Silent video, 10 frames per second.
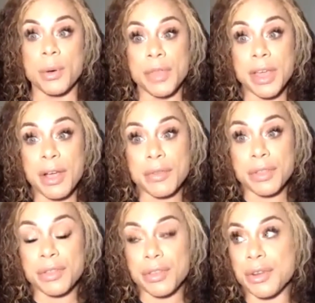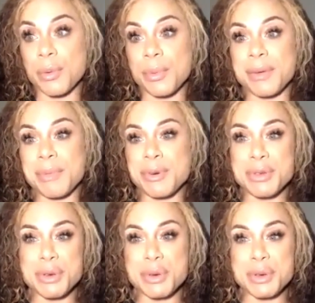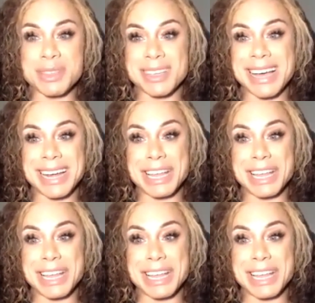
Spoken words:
you know, we're so used to kind